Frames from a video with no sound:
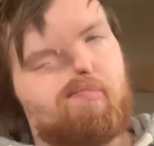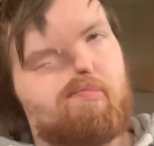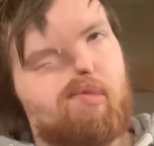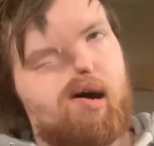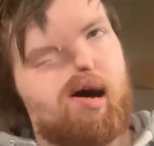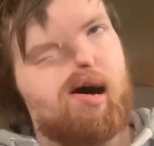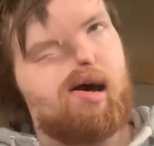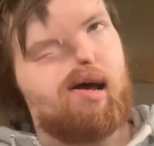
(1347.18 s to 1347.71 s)

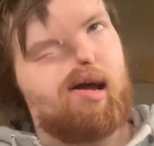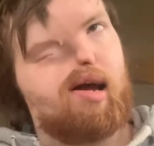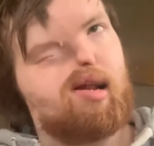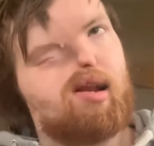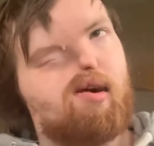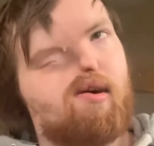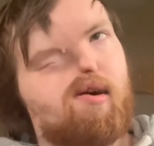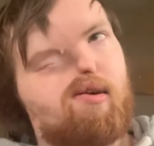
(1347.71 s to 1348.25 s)
in
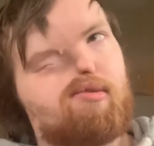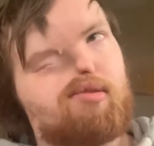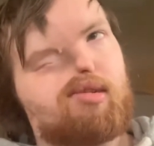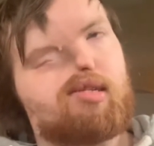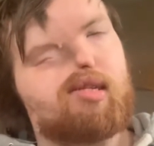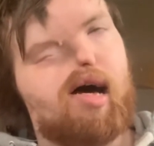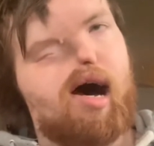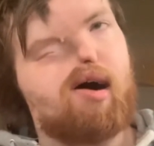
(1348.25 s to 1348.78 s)
their own
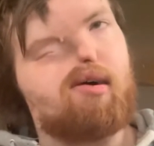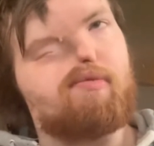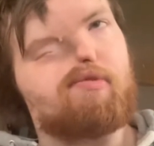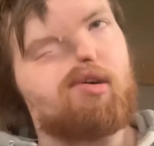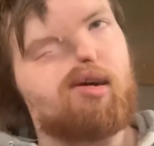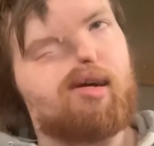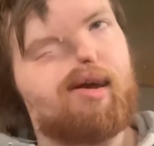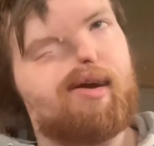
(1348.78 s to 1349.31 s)
style of
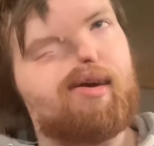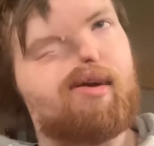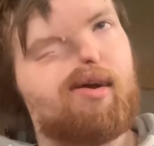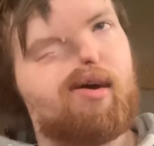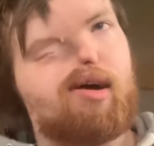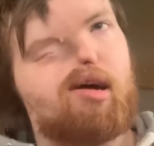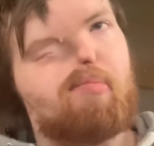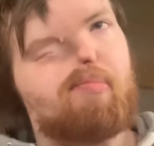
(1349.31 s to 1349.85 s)
cooking,
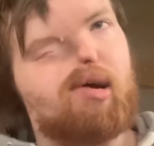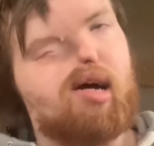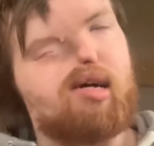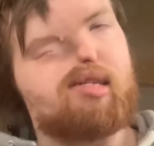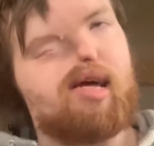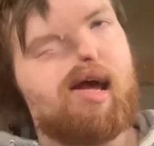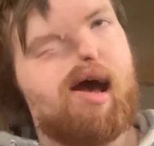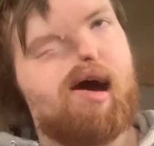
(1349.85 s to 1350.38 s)

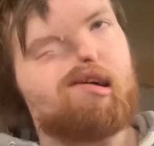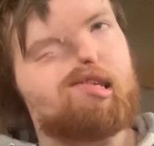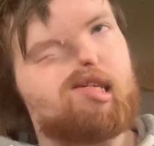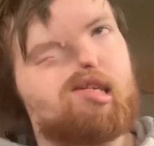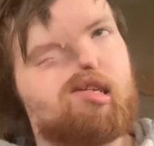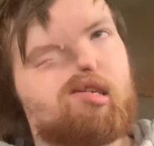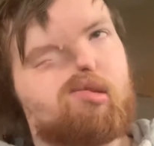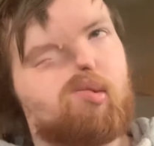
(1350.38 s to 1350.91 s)
because they
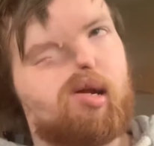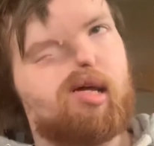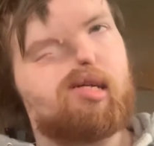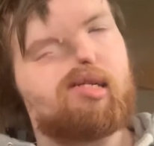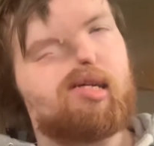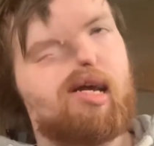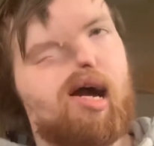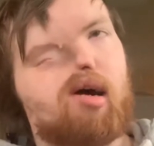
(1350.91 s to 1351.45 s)
just want to
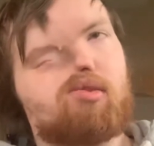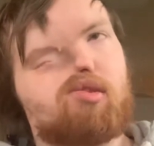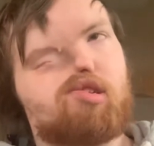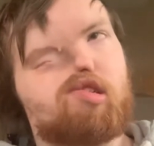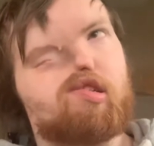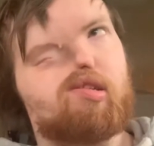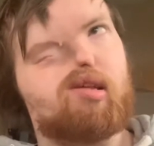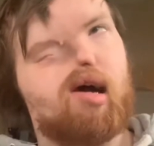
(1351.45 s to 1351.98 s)
see
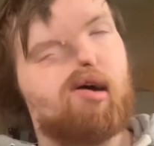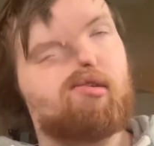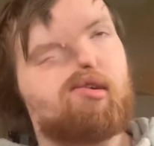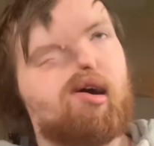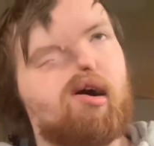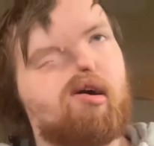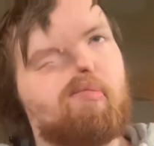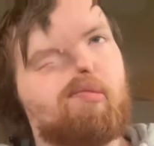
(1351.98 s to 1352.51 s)
how
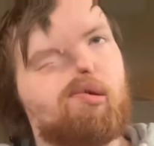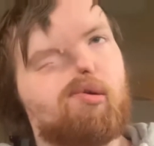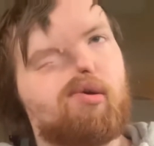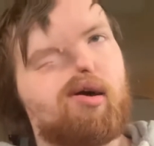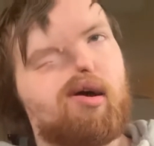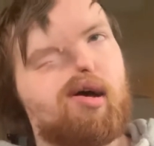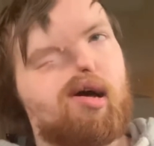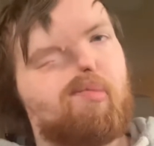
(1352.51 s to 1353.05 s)
gullible.
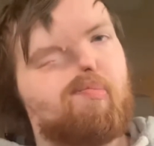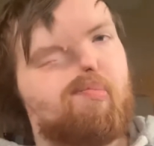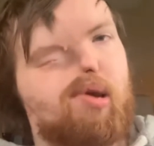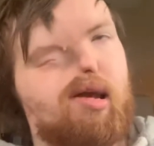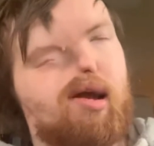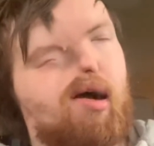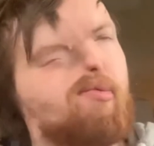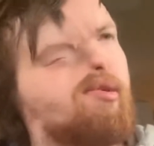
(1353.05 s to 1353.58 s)

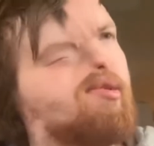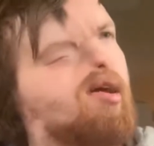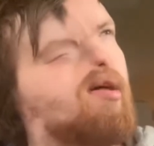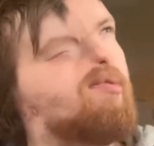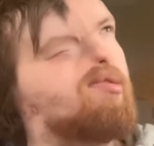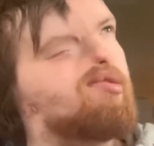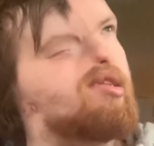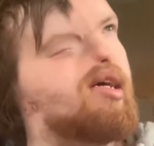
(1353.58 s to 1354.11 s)
I
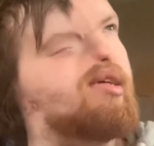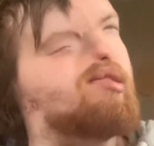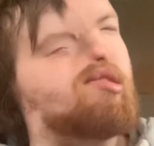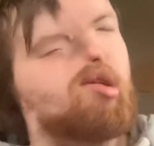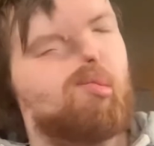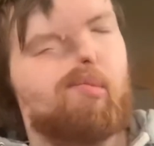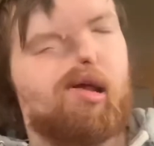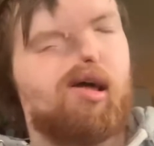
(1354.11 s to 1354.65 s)
won't say
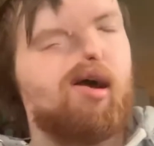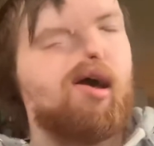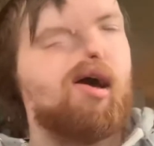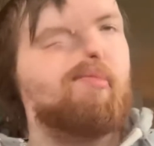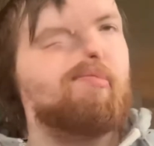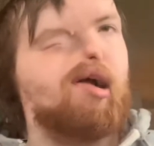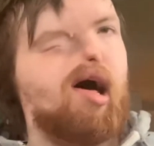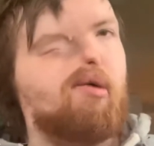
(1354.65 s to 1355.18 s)
stupid,
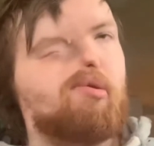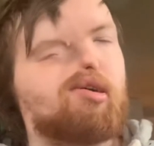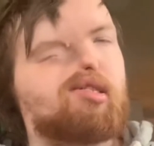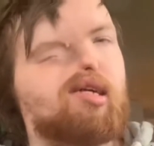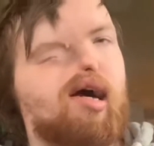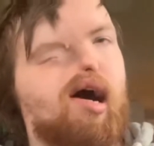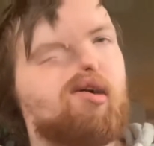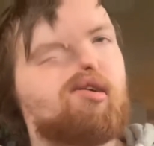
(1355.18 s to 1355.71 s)
but I will
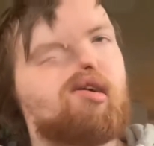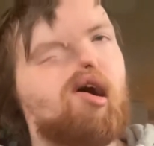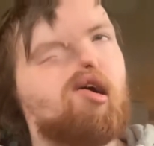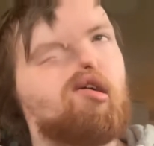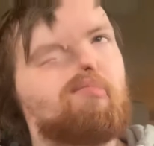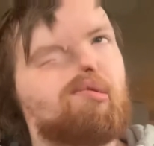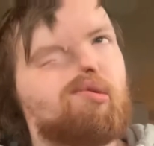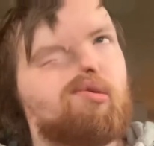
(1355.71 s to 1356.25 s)
say how
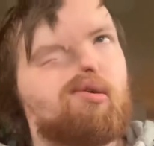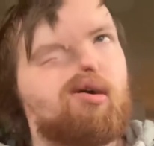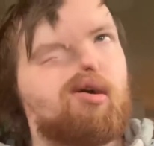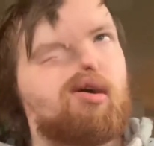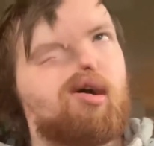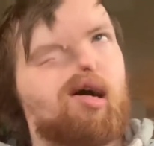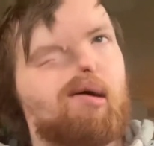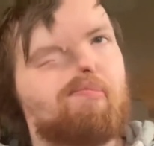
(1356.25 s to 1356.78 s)
gullible
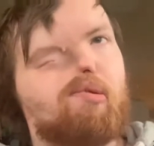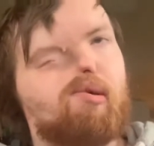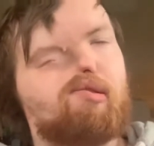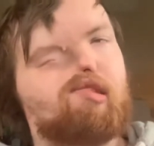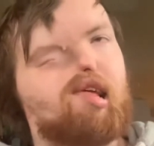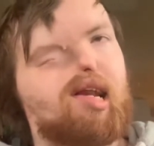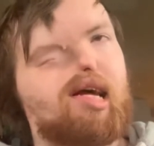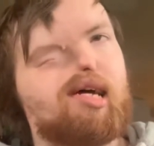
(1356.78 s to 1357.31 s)
a
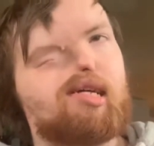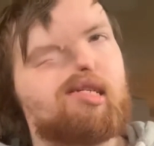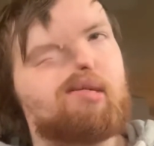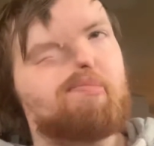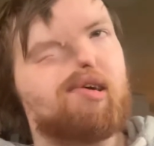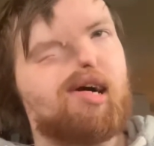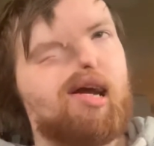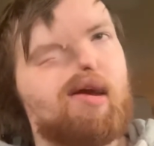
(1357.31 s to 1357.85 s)
person is to
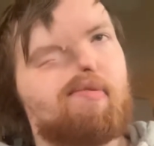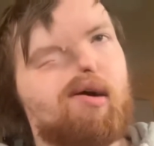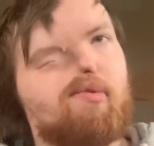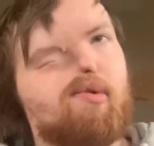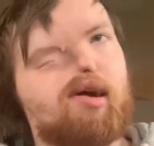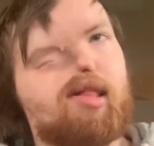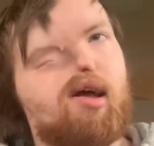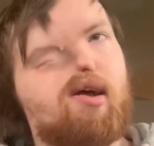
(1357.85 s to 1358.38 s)
believe that
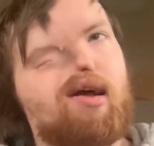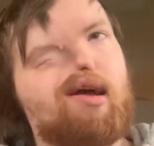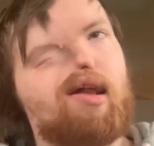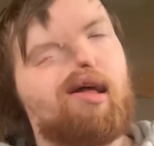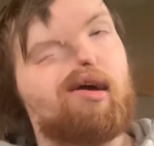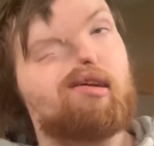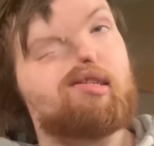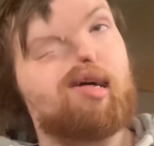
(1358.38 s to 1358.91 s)
what they're
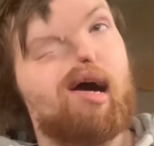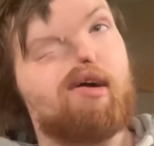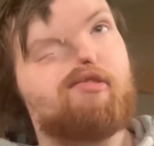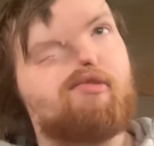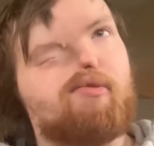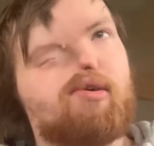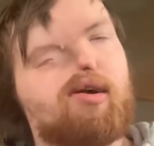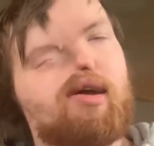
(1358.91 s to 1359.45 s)
eating is
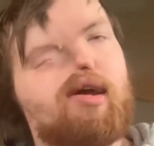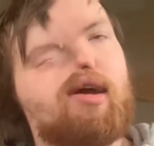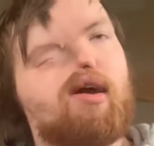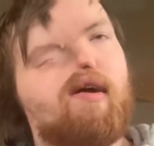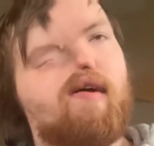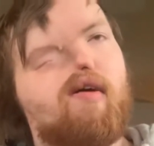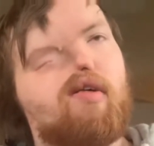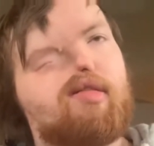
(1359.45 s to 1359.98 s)
actually
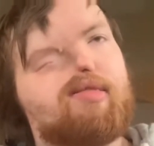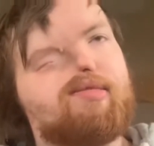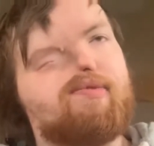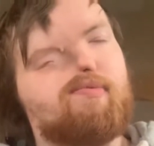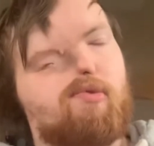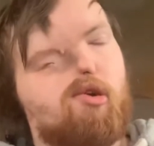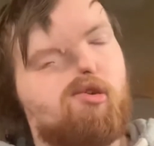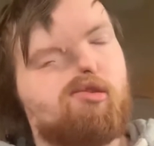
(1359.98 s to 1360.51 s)

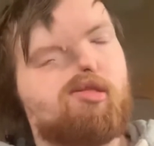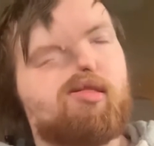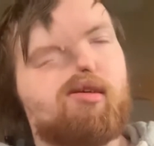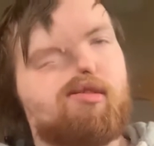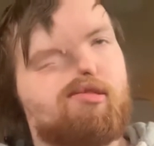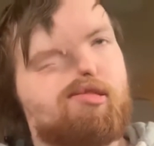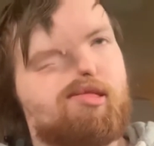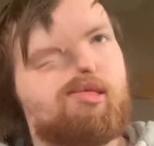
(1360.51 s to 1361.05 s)
worth
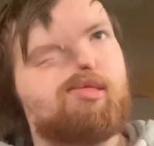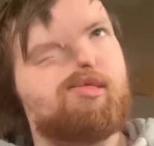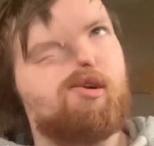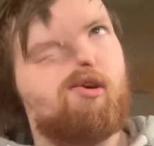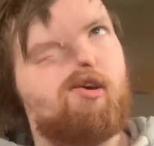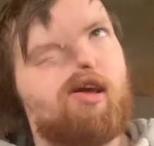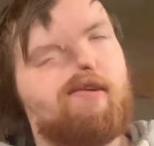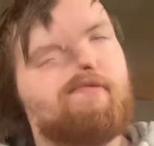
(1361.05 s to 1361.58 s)

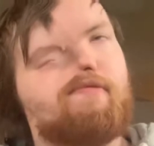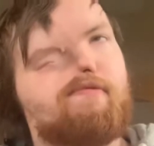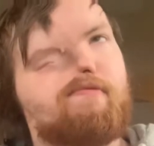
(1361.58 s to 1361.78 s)
$30,